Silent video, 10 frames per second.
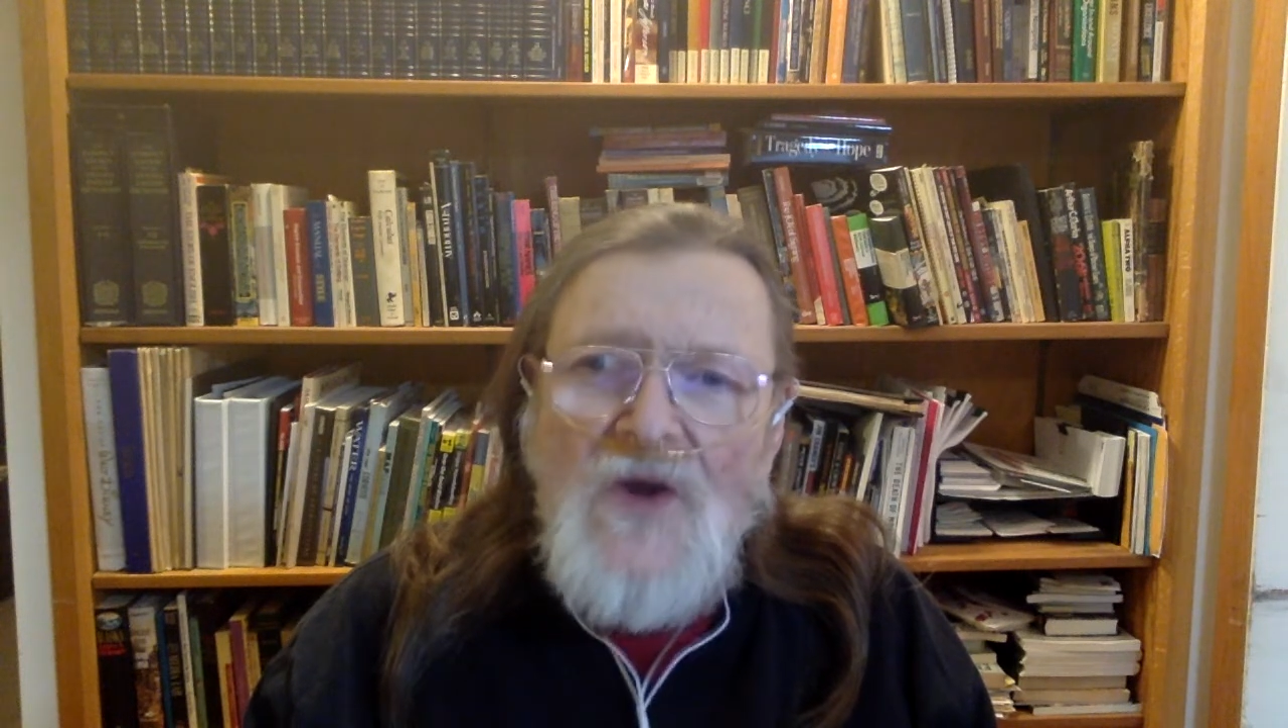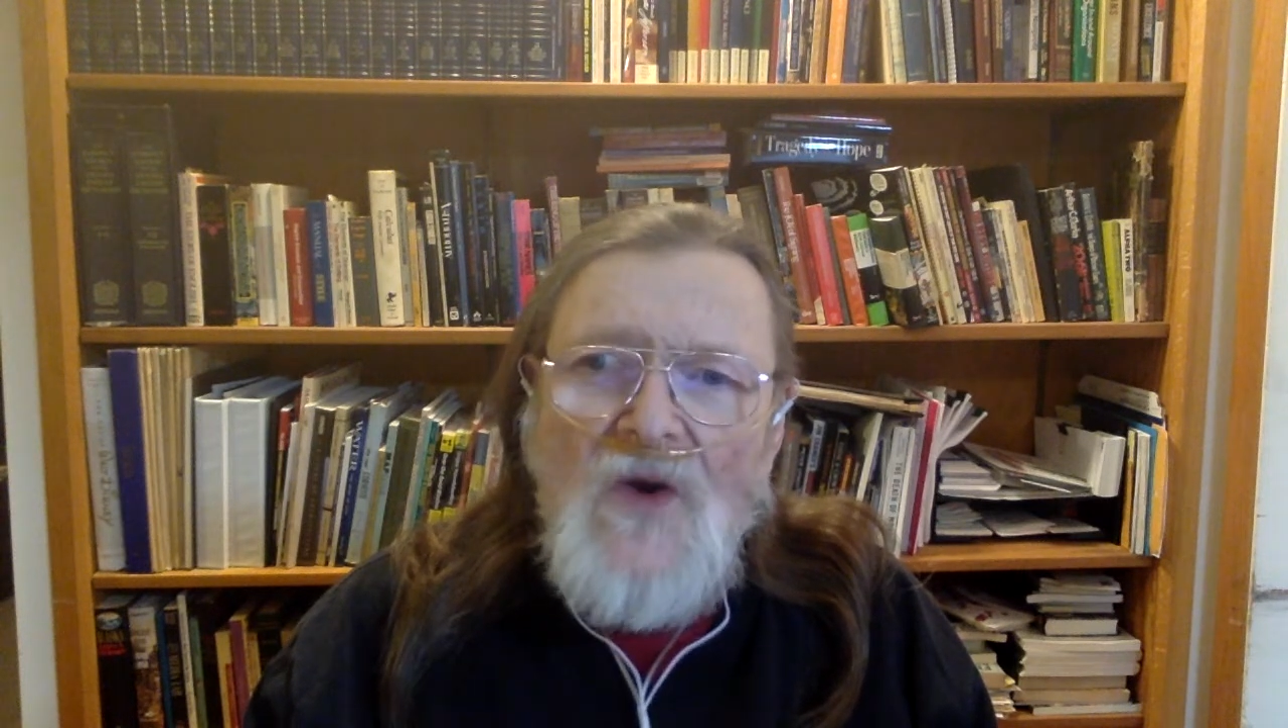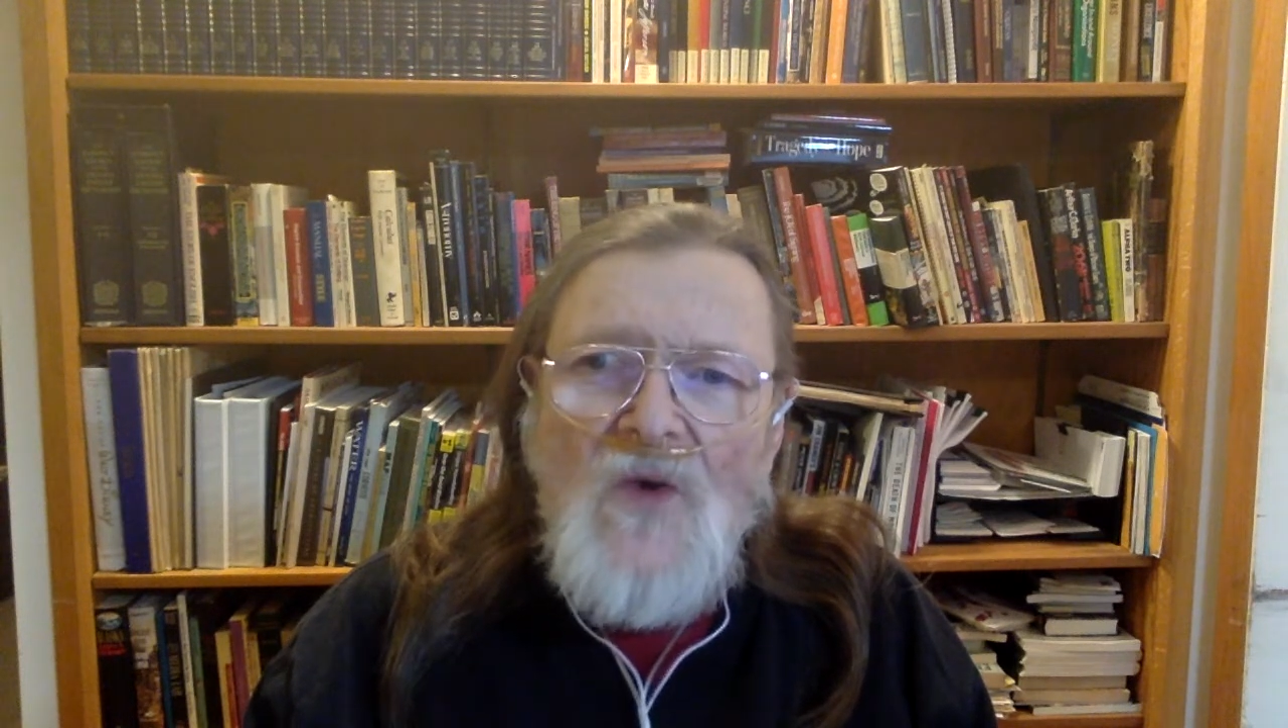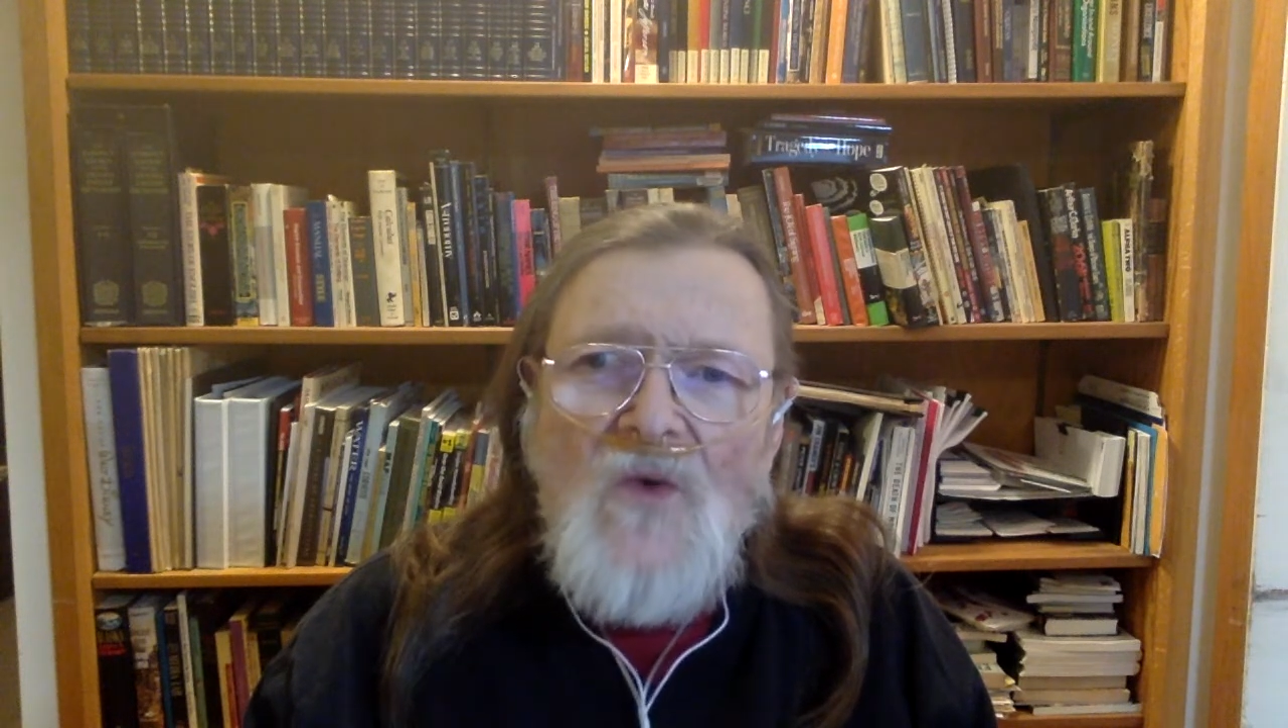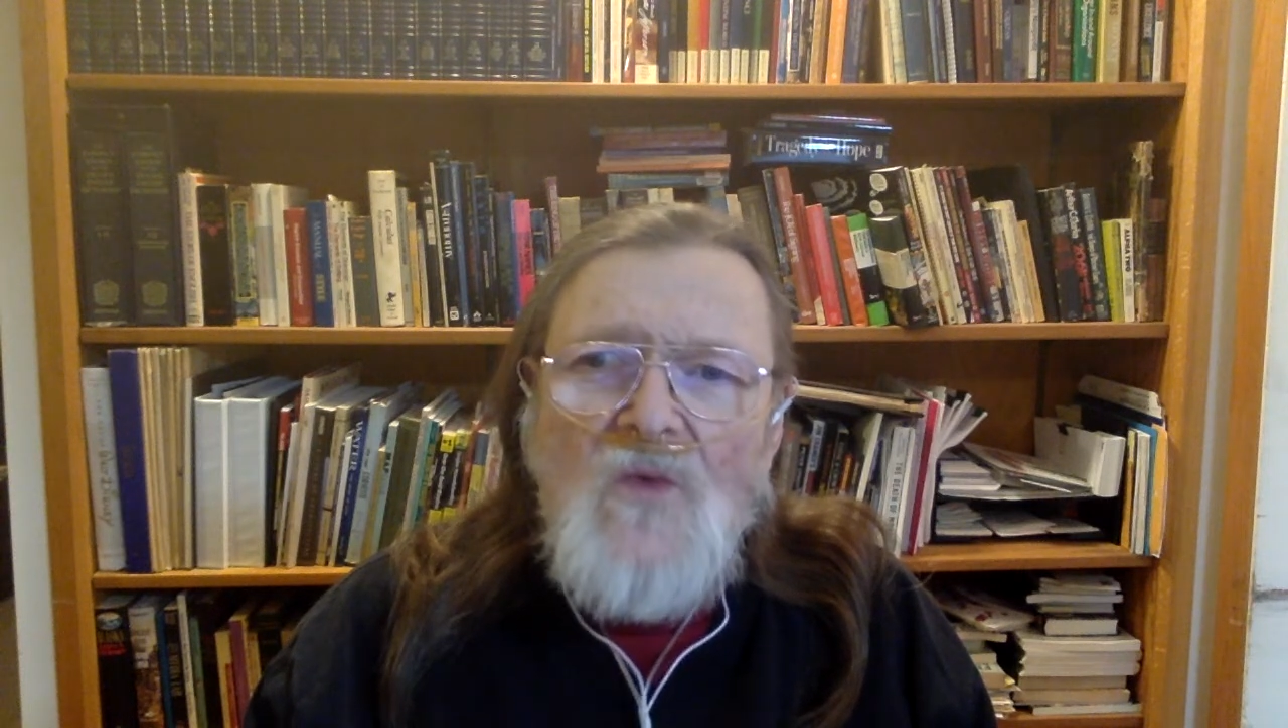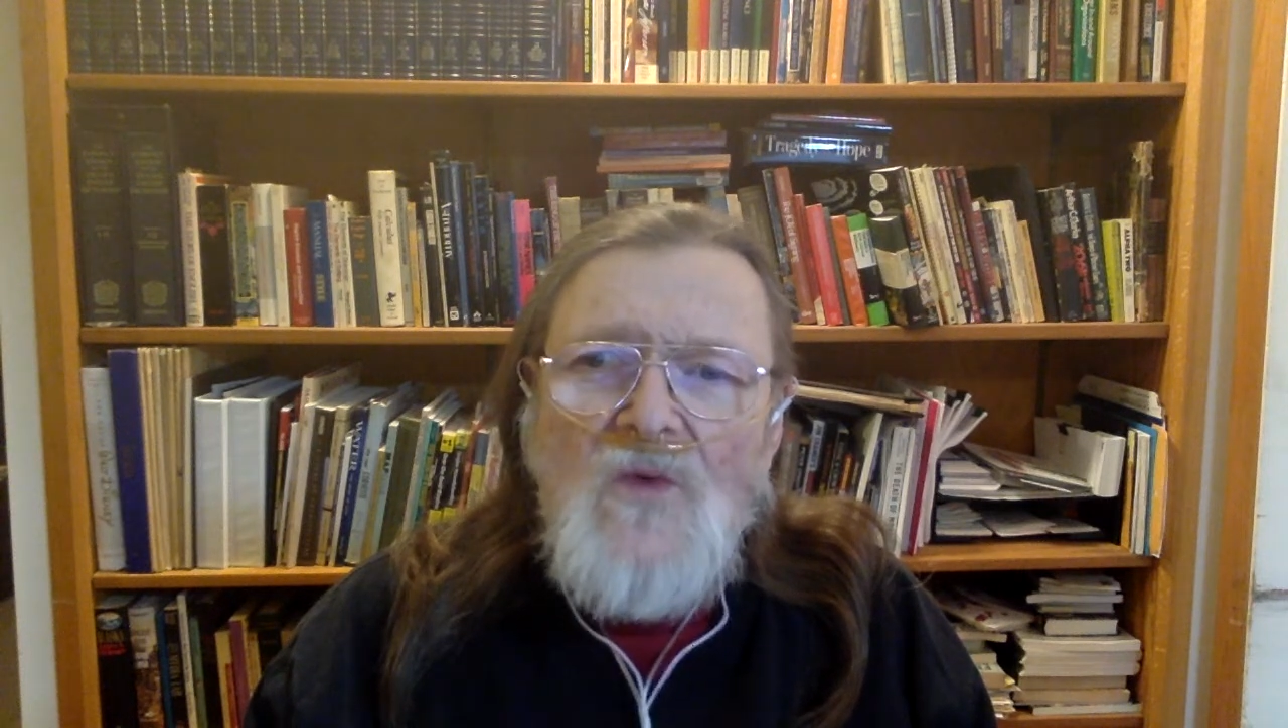know